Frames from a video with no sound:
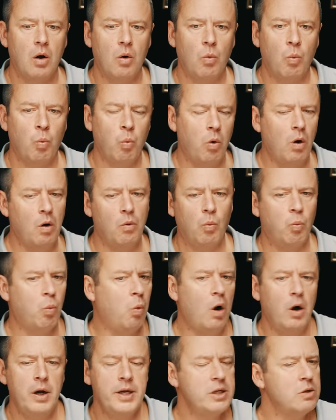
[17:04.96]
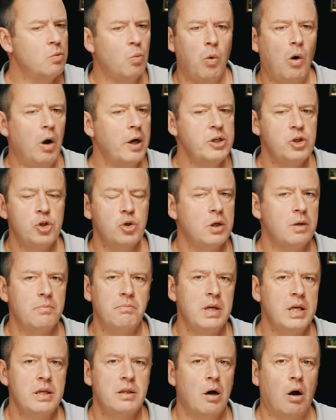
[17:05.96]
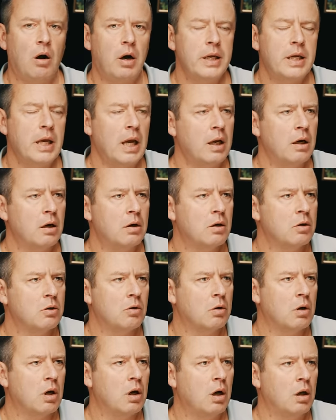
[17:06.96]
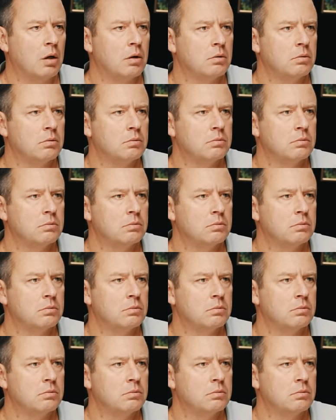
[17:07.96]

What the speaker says: Why should it be that I can and a dog can't?